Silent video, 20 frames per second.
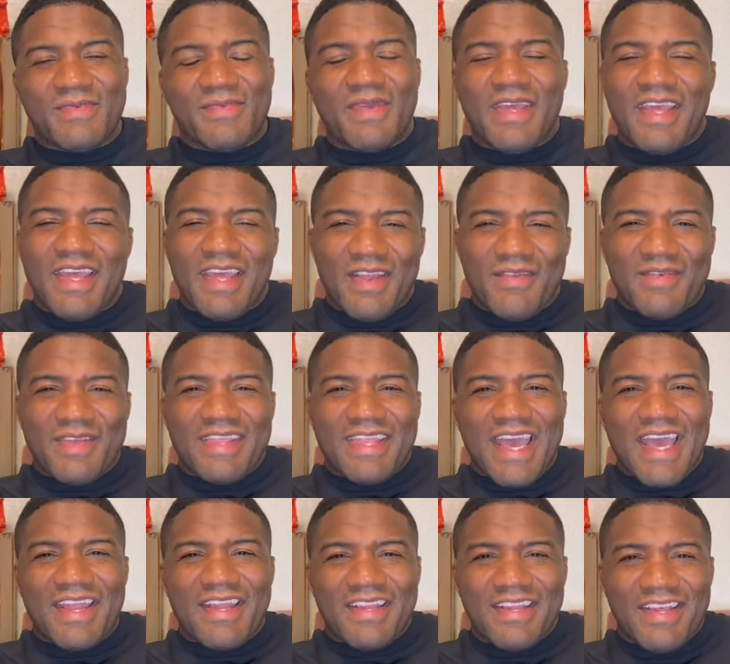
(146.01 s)
And with that,
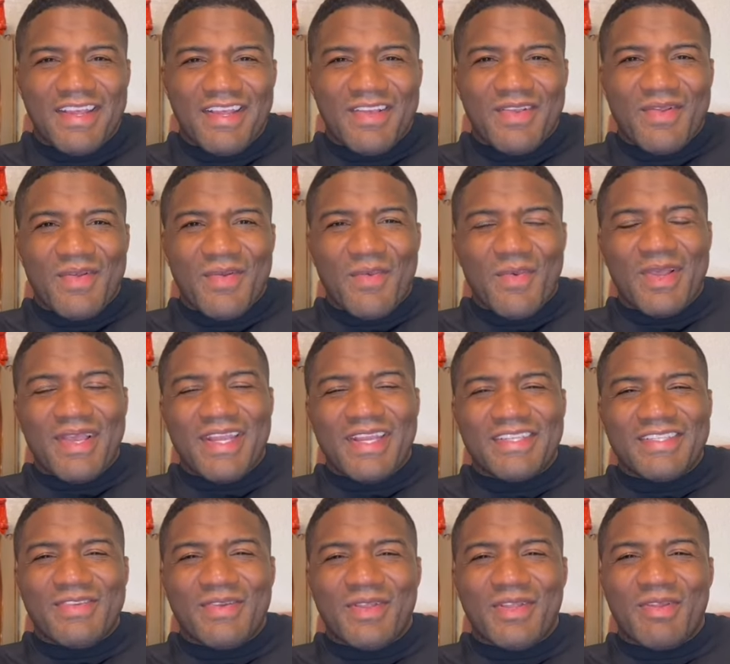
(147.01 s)
we'll get into a
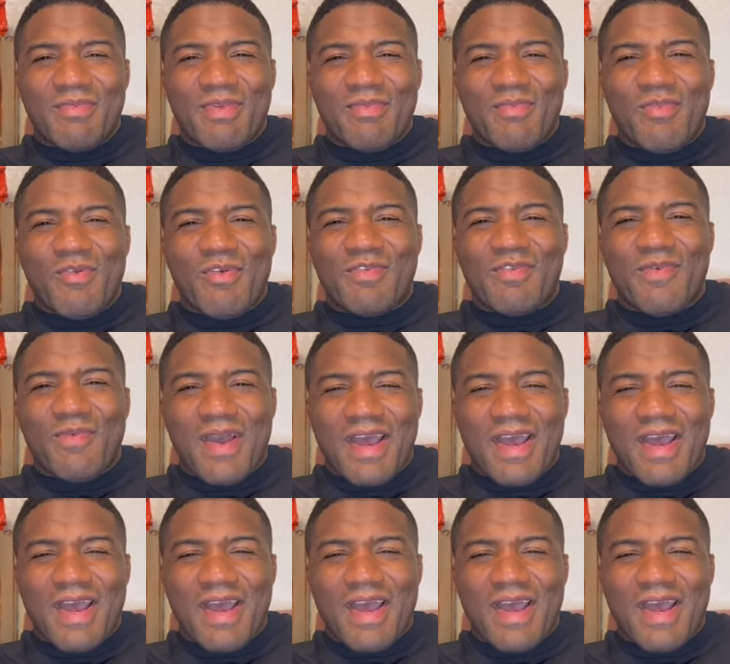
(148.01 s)
little bit more of the why.